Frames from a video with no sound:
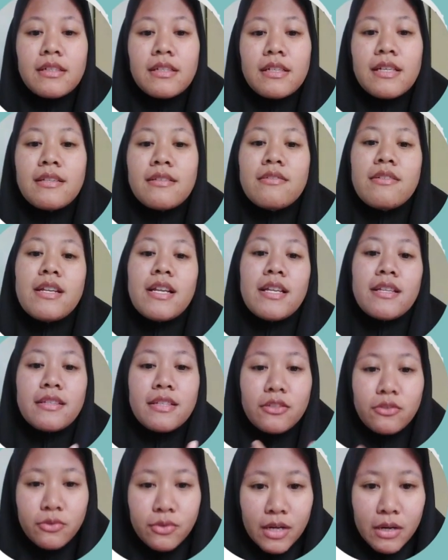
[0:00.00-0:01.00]
it's
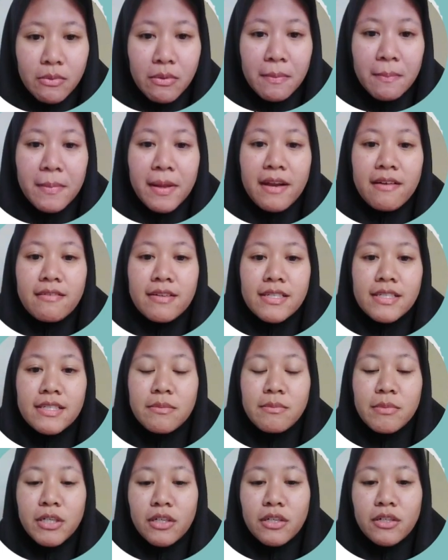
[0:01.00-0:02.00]
related to our parents,
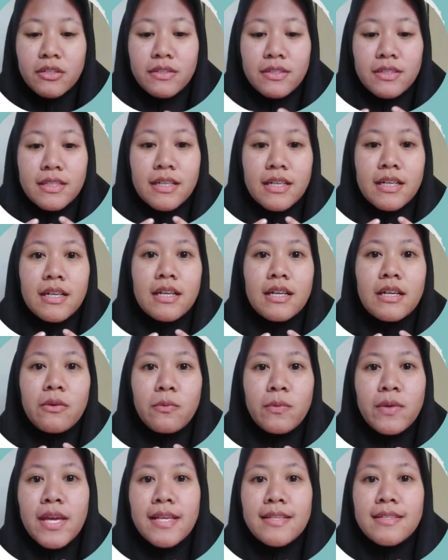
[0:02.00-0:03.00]
because
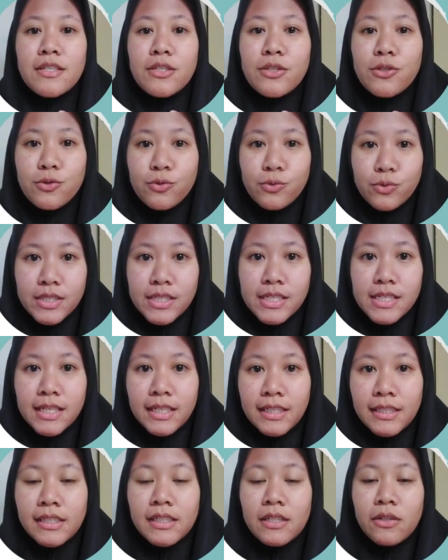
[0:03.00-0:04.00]
we as a
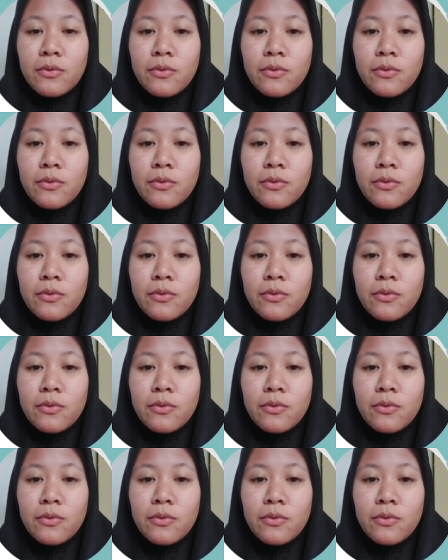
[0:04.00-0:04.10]
student,